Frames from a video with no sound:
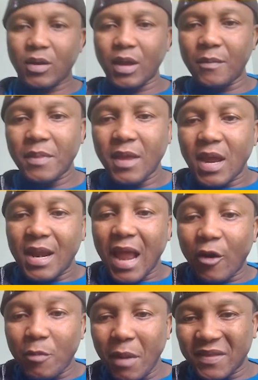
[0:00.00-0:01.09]
Okay.
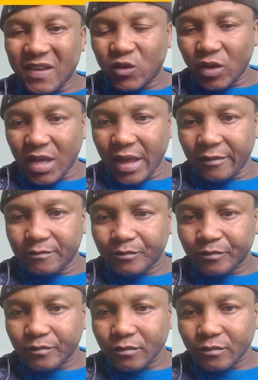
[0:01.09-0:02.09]
Now remember this one here